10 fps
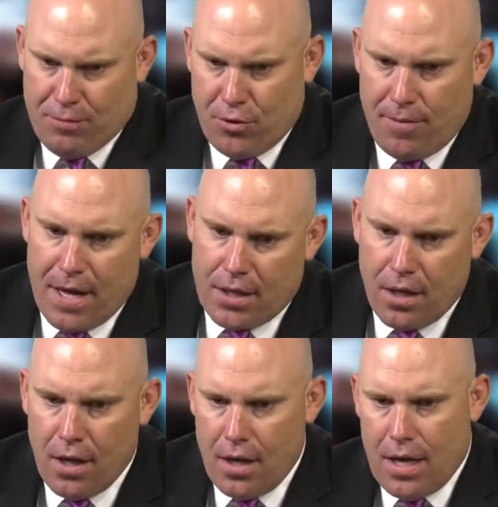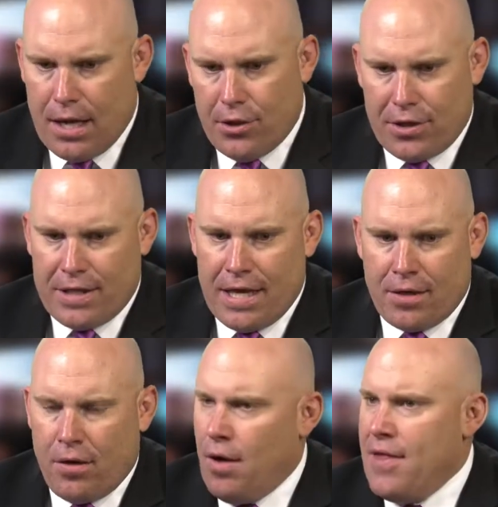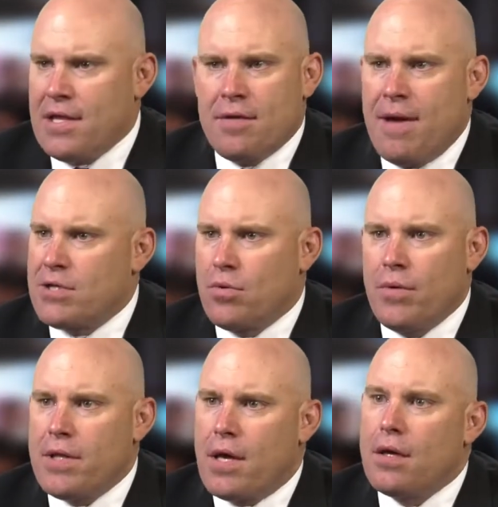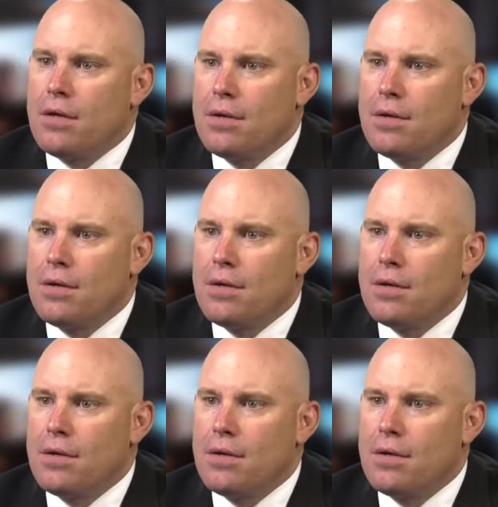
Programmatic, and I look at that and go, oh, that doesn't match what we say.